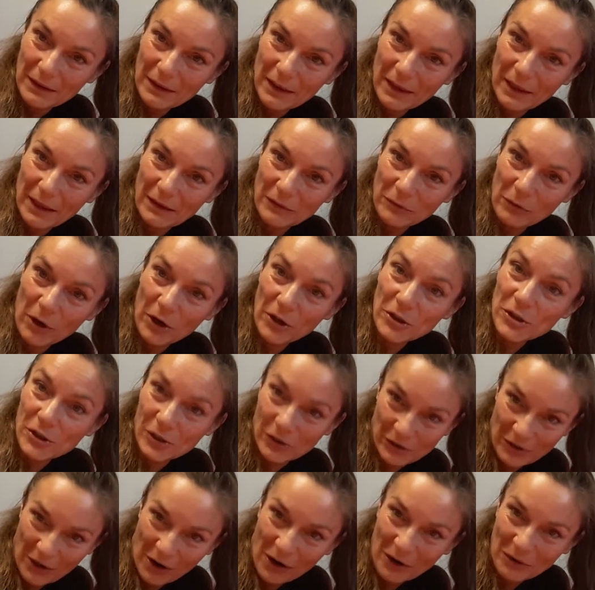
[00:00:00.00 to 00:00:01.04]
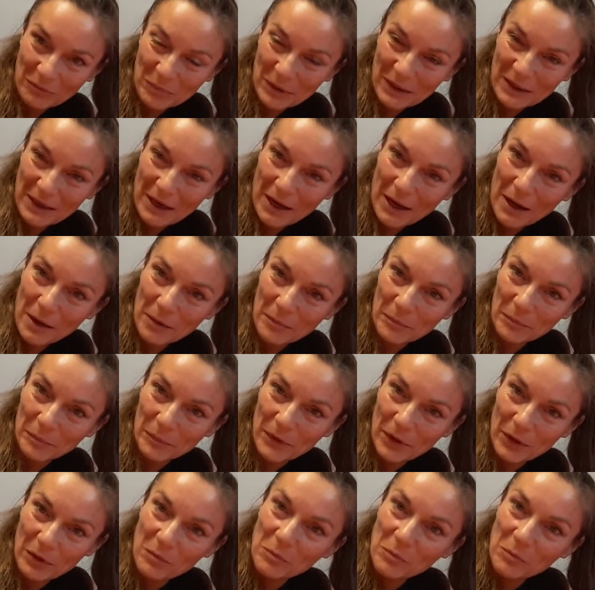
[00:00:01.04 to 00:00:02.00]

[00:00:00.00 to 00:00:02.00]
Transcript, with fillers: and watch your dog become